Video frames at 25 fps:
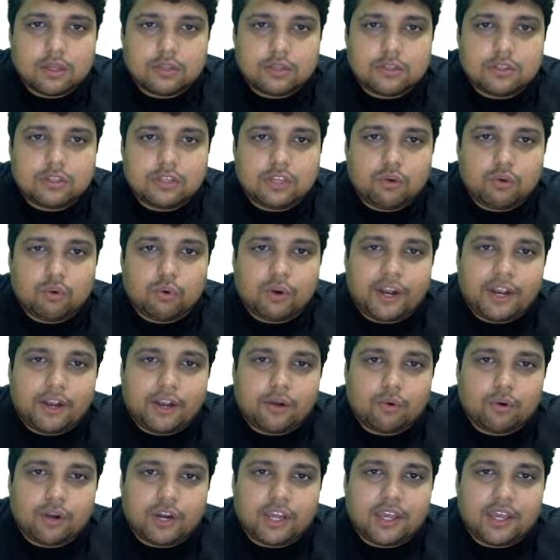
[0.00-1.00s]
Cu
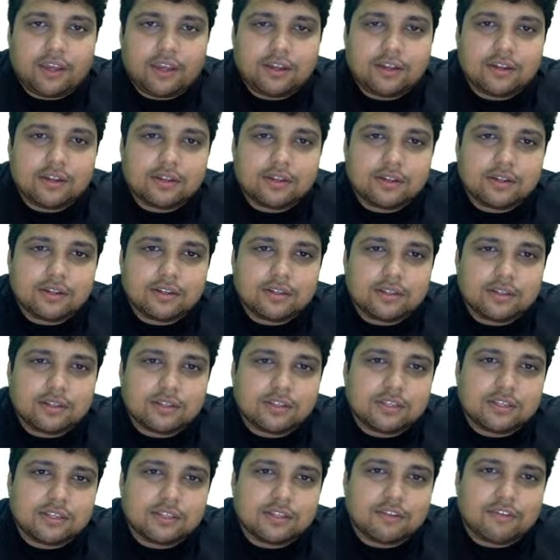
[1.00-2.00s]
into D. This
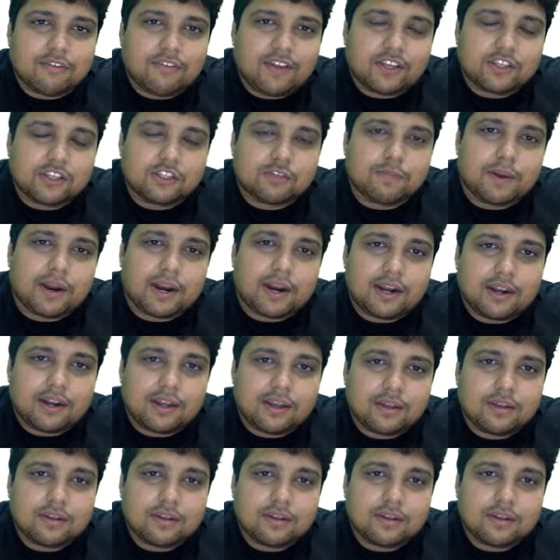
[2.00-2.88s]
is the fixed part,